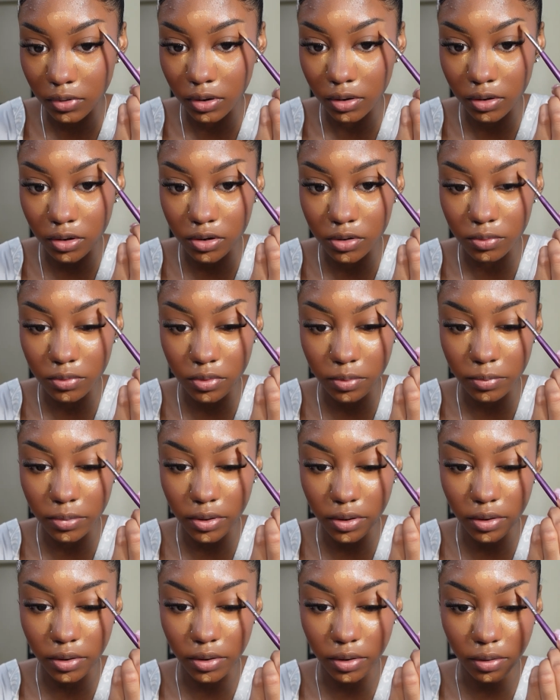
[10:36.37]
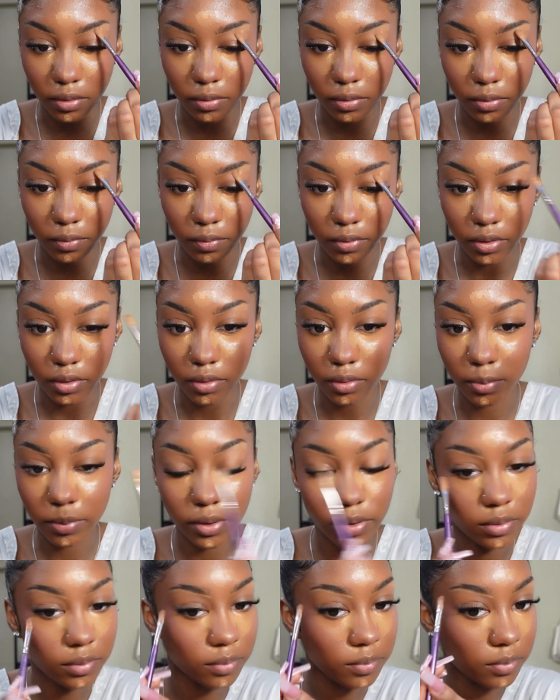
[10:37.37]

you just want to blend down a little bit